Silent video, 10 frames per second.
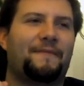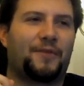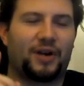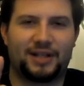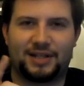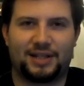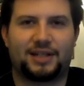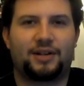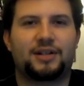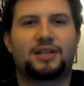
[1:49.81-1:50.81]
For
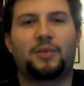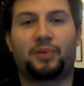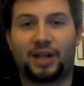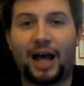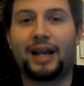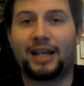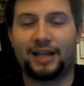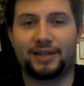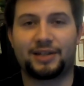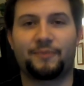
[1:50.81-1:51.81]
instance, here's the plot:
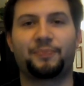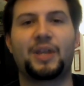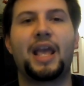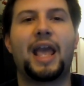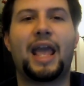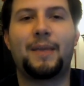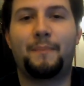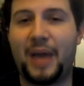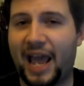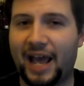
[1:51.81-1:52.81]
is a
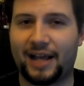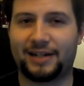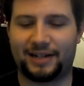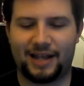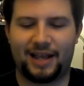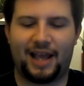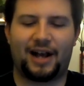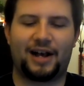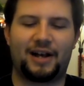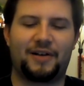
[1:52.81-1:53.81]
band
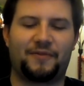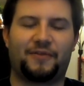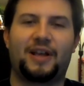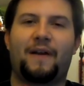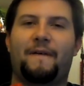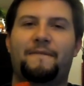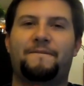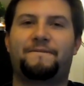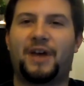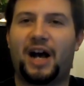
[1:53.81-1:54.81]
of
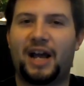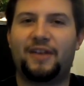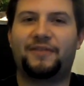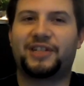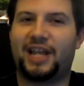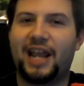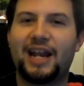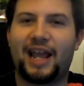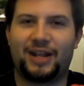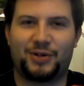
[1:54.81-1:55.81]
5
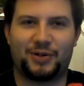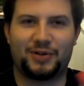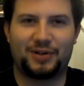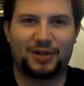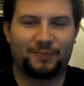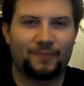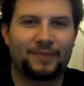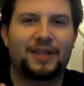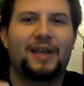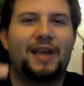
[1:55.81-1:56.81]
teenagers
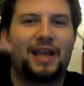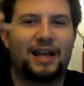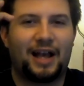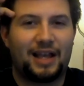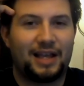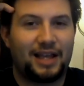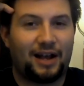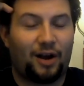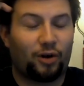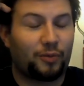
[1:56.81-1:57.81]

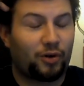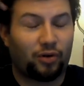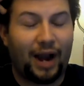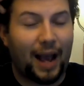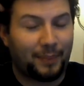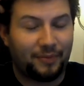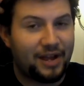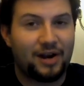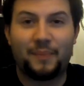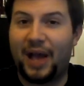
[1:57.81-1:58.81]
are crap.
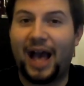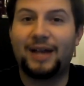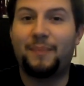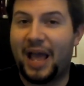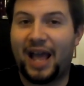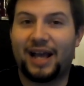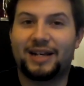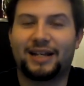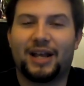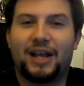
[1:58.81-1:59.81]
They're a bad band,